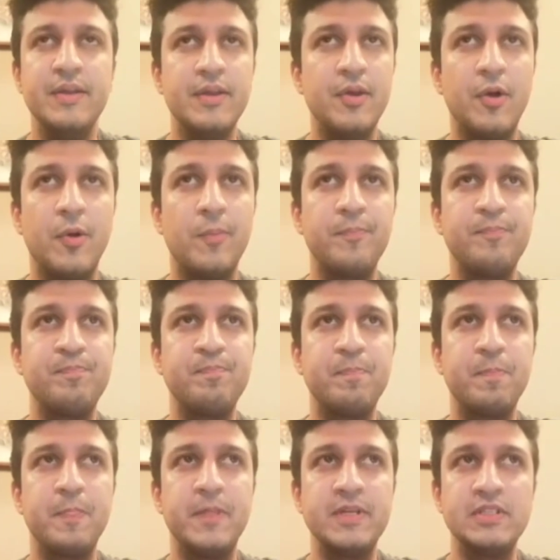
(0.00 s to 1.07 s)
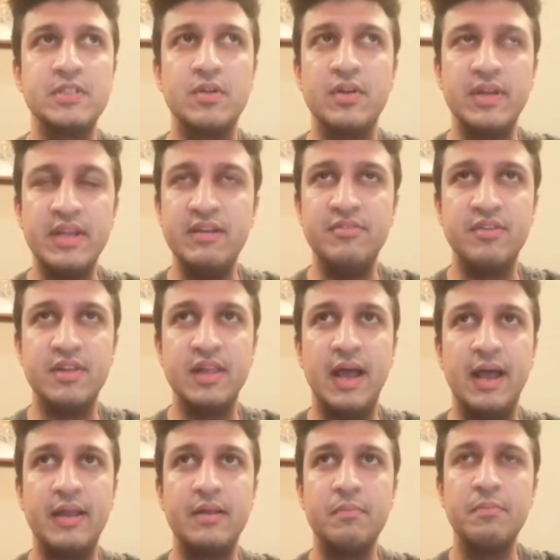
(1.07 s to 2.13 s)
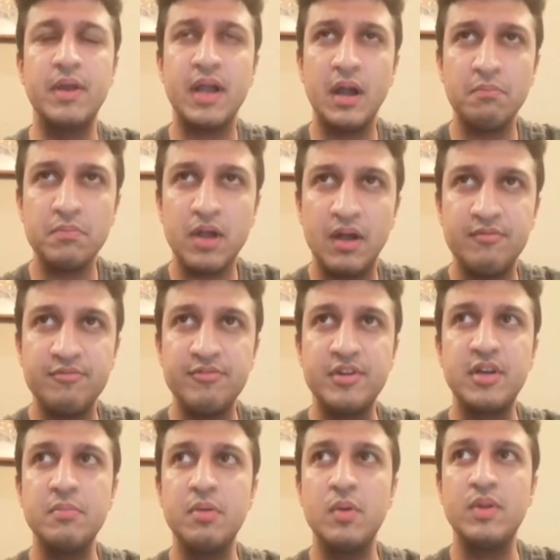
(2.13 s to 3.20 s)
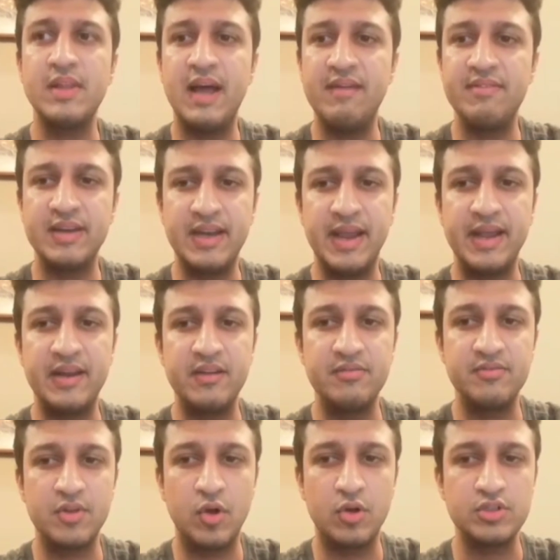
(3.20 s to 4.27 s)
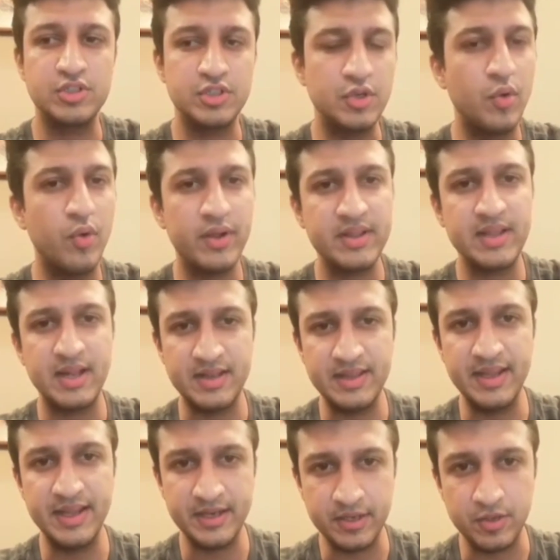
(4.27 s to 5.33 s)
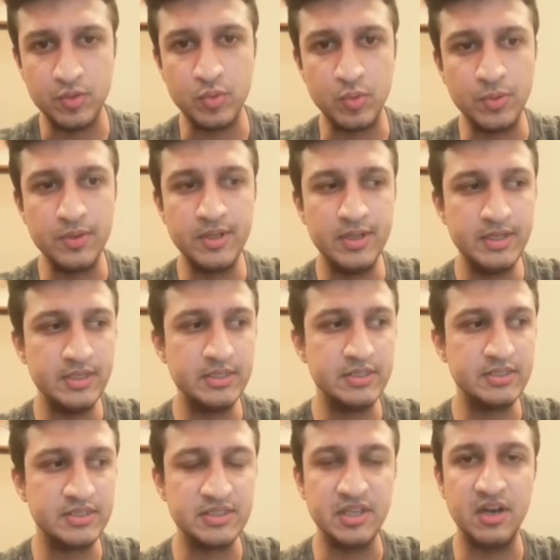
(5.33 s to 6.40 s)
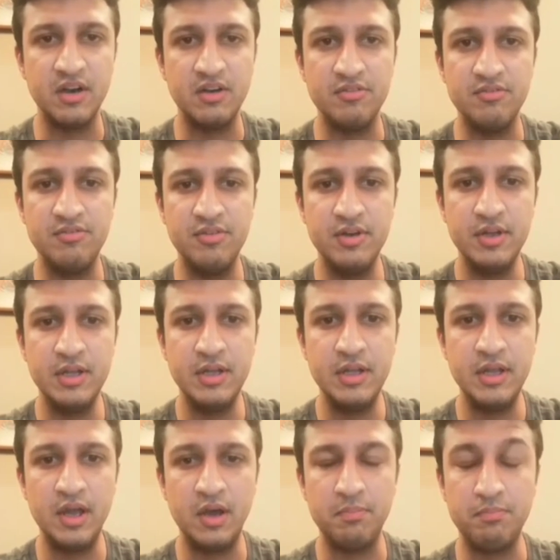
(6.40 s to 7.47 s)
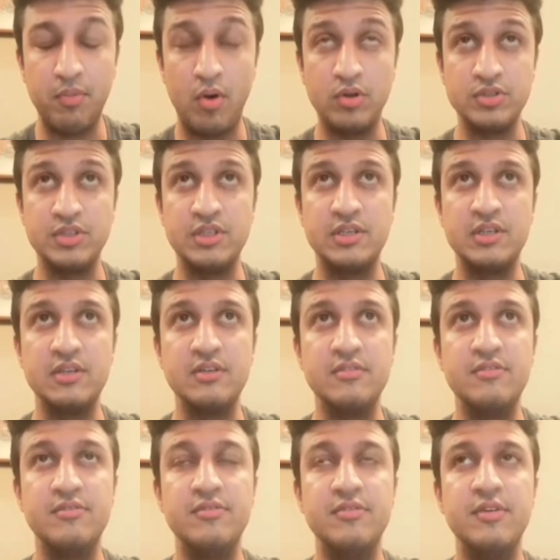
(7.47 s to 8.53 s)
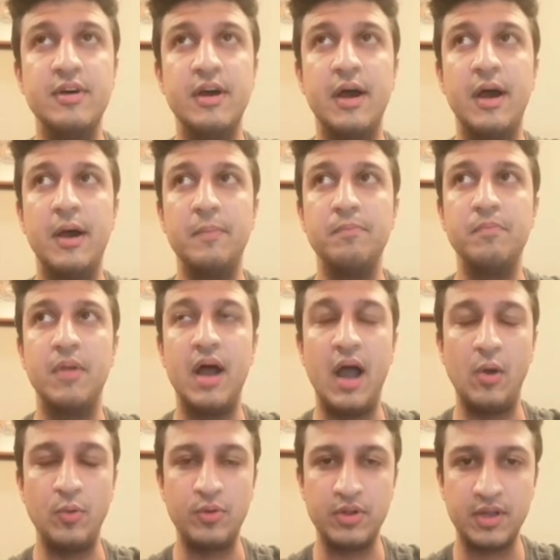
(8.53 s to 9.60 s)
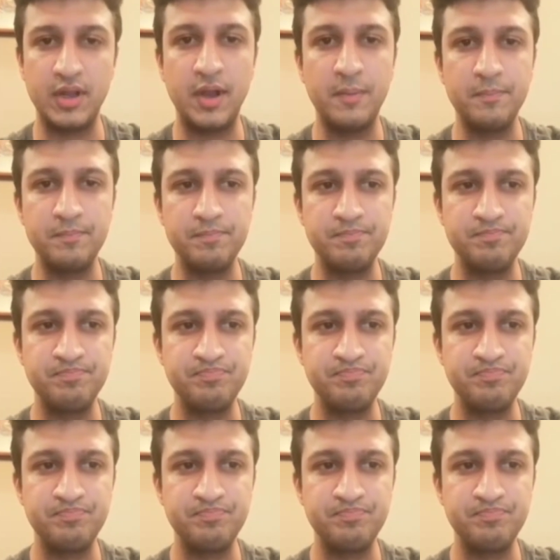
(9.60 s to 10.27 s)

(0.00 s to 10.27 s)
No, there's no need for that. Become comfortable with having negative thoughts, knowing that they do serve a positive outcome.